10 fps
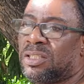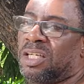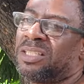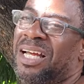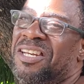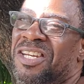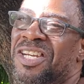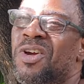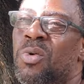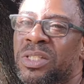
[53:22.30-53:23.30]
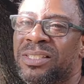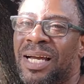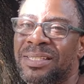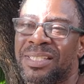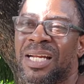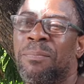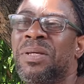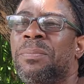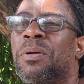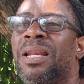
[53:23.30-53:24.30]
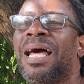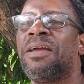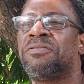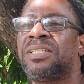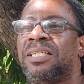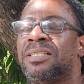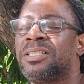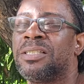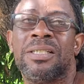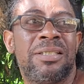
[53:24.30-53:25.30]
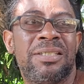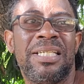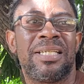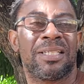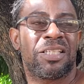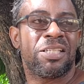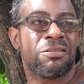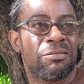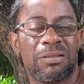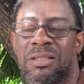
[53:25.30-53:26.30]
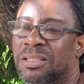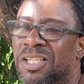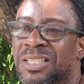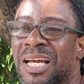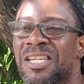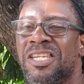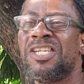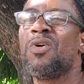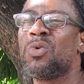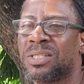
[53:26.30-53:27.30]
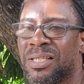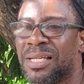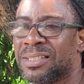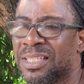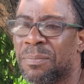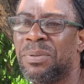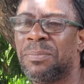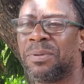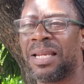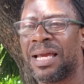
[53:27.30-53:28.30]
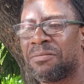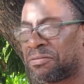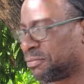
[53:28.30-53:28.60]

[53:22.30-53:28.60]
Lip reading: There's a new stance in a people's life, teach Tina Chin. There's a new stance in a people's life.